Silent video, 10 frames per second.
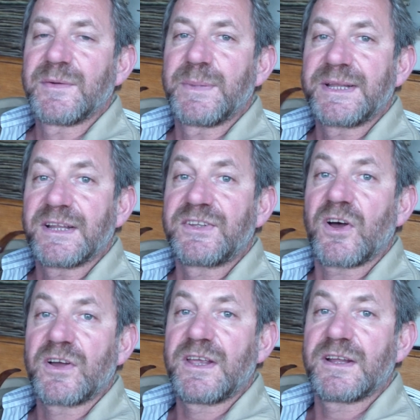but
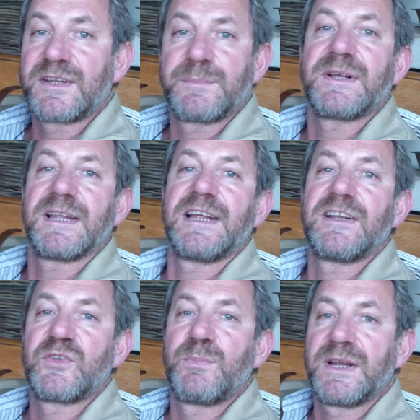Latakia, typical
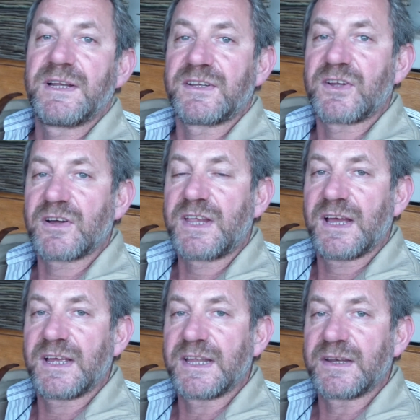English blend,
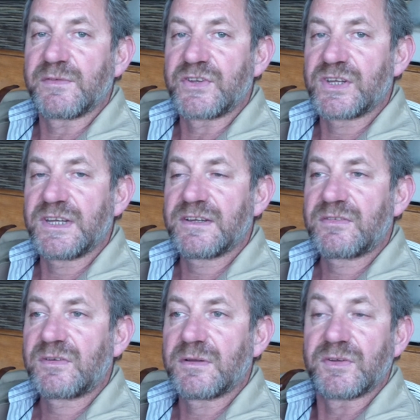Latakia and
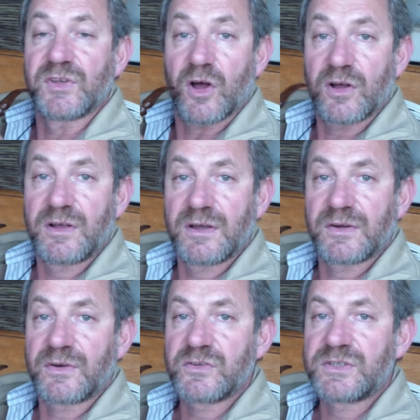Virginias, dark
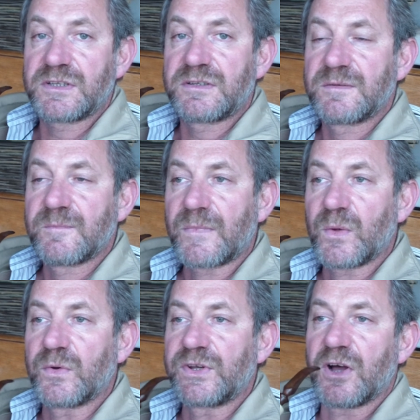roasted
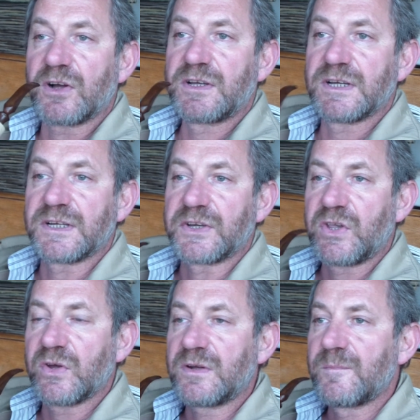or dark
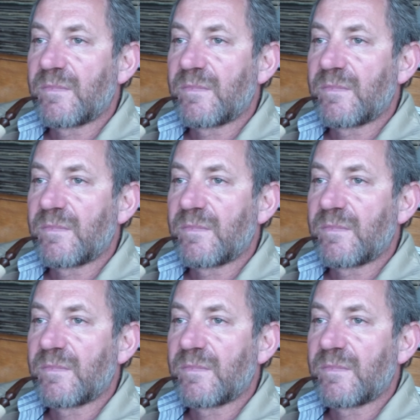cured.